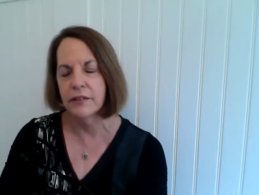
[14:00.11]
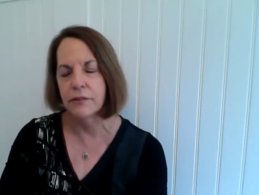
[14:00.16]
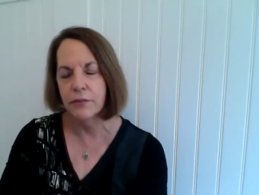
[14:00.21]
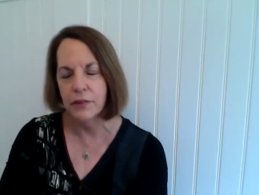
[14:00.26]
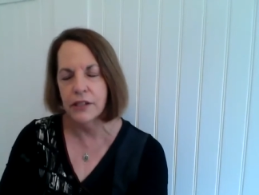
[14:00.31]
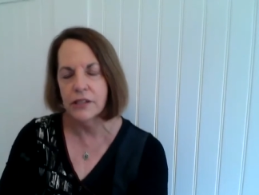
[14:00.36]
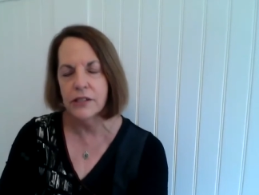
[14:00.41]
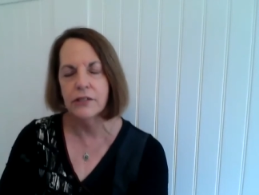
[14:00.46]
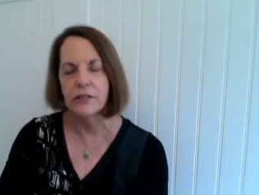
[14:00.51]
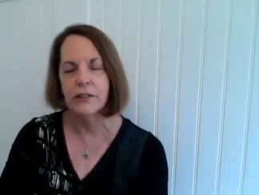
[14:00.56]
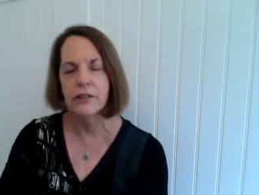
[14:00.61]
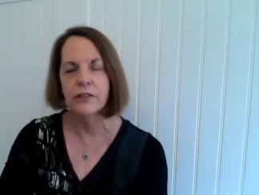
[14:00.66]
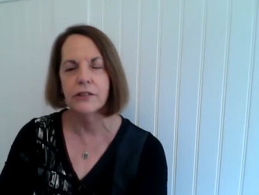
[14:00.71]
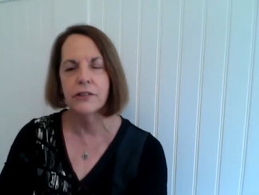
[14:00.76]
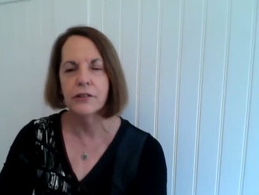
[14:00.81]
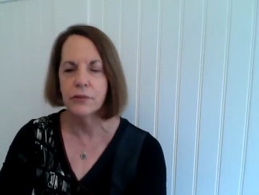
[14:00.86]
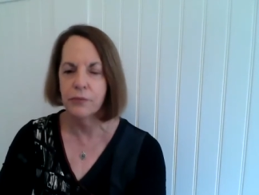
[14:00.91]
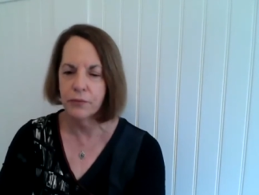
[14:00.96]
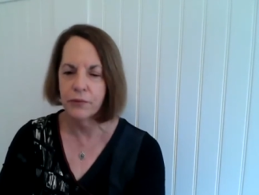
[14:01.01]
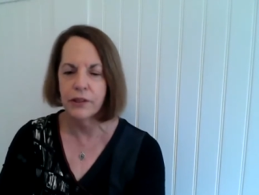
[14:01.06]
uh, did
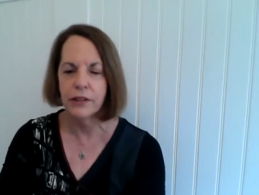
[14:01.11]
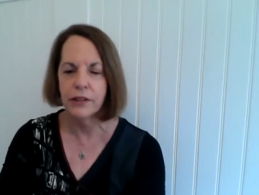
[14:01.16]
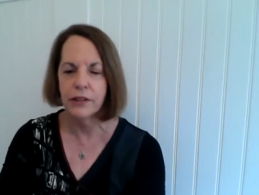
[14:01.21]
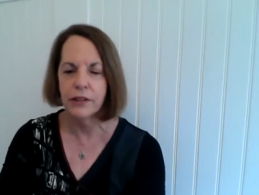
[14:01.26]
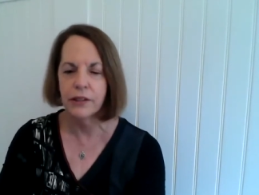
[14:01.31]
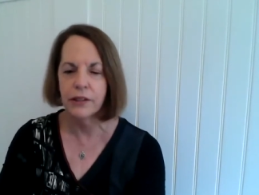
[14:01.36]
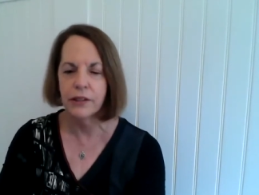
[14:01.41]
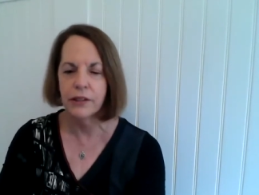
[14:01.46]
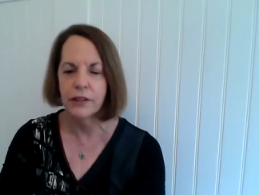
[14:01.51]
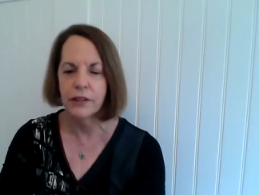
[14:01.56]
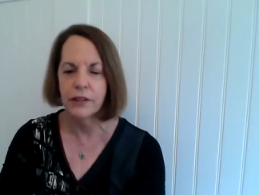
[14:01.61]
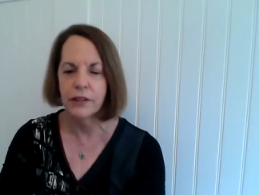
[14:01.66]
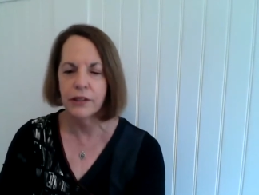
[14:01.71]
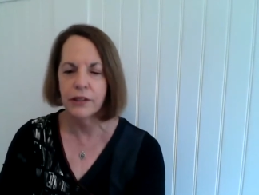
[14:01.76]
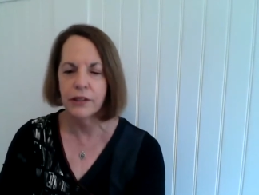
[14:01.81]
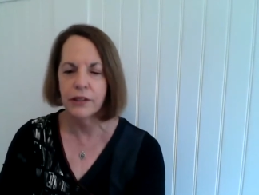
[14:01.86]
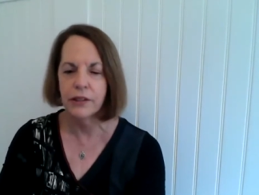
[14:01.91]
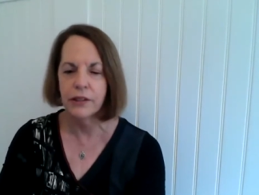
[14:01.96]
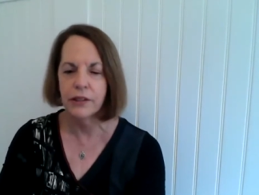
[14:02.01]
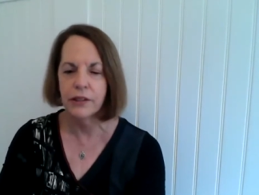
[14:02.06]
research with a
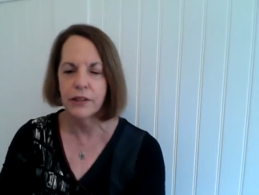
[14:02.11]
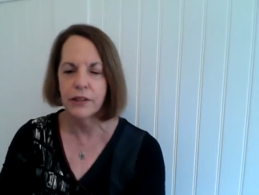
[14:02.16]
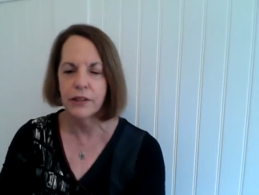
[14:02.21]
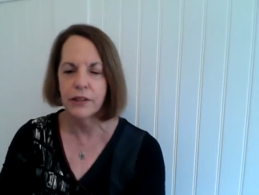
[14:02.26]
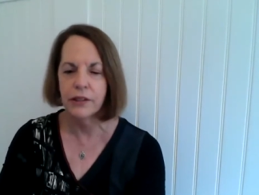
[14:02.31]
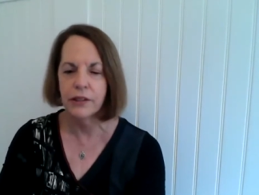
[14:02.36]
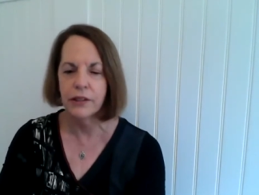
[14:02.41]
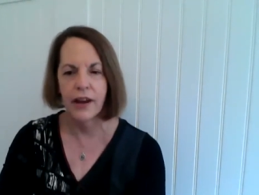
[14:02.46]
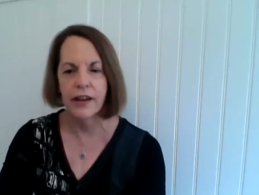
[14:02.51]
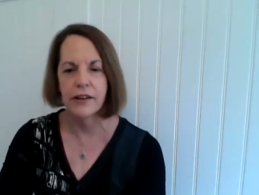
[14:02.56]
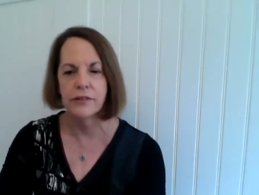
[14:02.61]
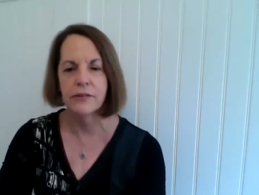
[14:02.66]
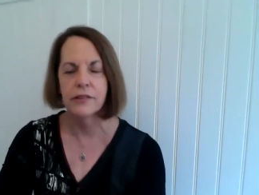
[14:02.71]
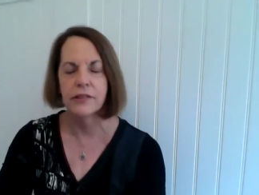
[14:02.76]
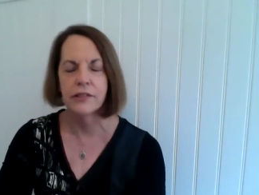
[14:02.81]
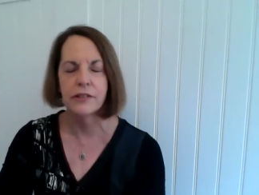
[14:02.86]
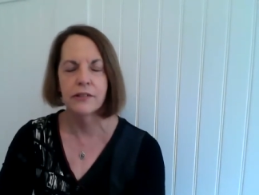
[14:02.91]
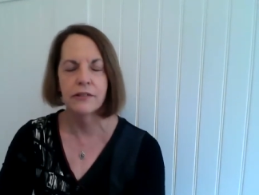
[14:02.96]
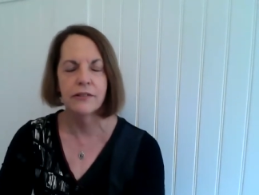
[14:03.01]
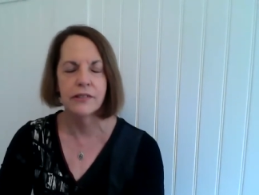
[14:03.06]
group of
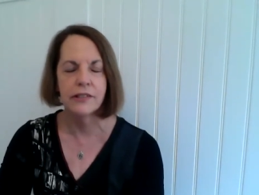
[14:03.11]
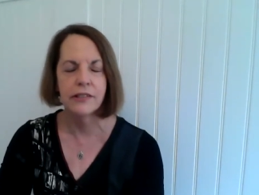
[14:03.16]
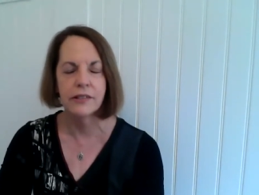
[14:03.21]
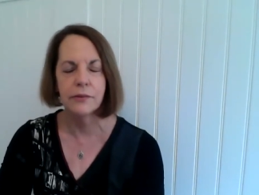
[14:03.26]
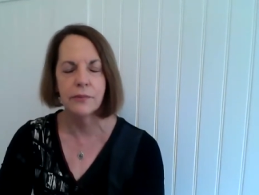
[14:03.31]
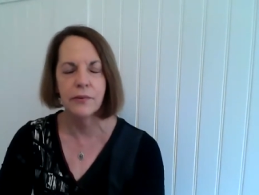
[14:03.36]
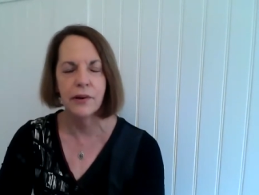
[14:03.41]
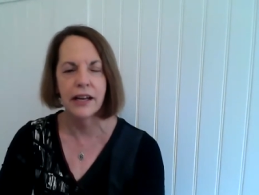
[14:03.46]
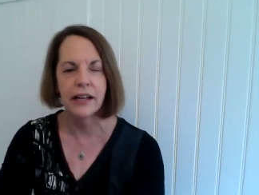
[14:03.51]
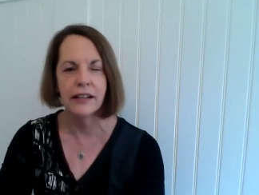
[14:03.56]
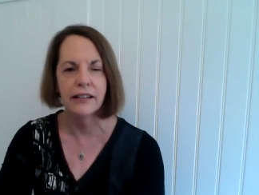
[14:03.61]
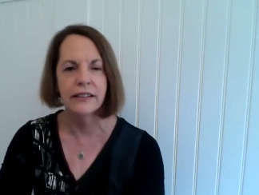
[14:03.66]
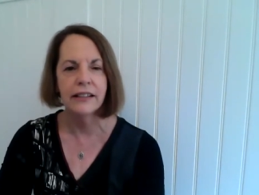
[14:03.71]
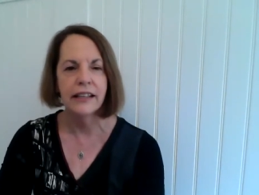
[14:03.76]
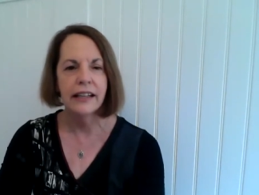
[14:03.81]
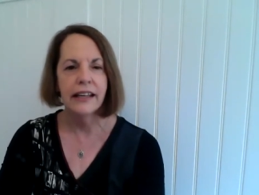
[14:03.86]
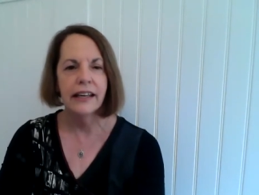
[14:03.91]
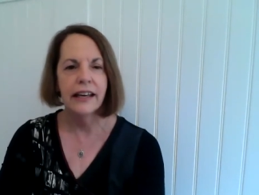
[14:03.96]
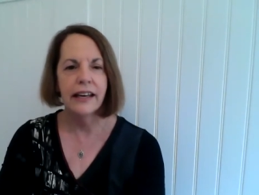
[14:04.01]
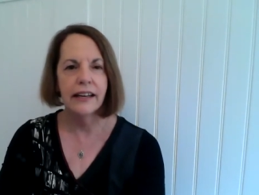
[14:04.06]
undergraduate students as
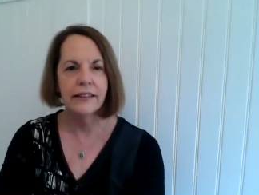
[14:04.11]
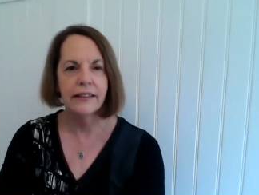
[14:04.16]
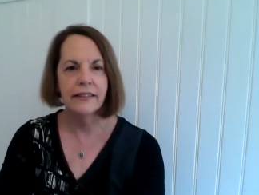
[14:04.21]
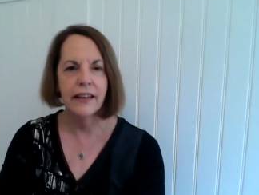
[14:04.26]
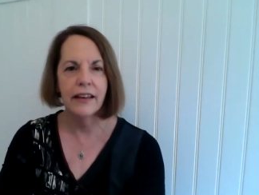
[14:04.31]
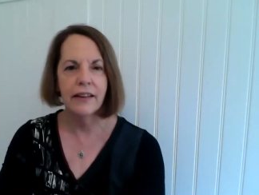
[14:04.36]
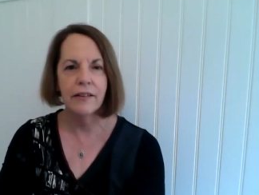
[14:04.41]
well